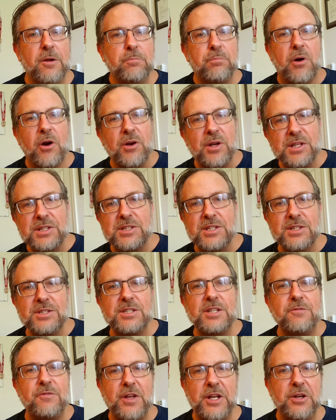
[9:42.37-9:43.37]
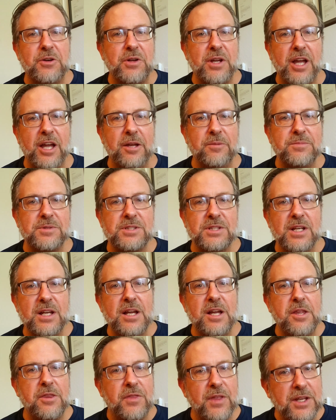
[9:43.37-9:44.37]
Parkinson's and video games,
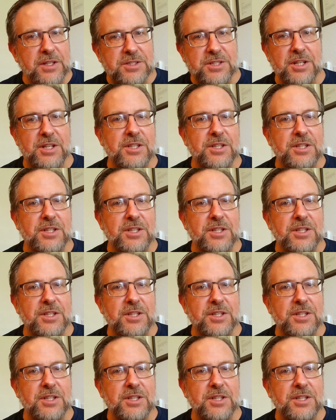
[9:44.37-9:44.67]
things to